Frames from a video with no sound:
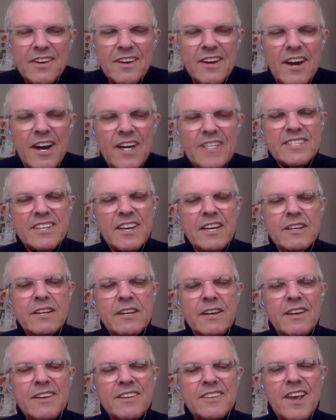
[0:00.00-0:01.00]
I said,
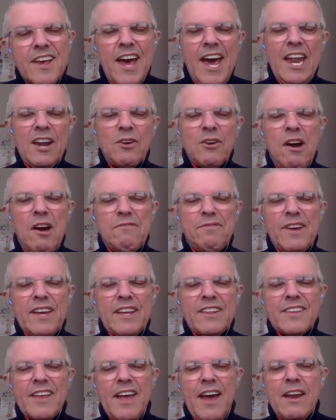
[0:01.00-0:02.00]
so how do I
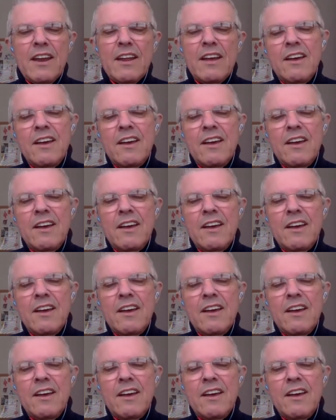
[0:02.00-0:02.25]
fix that?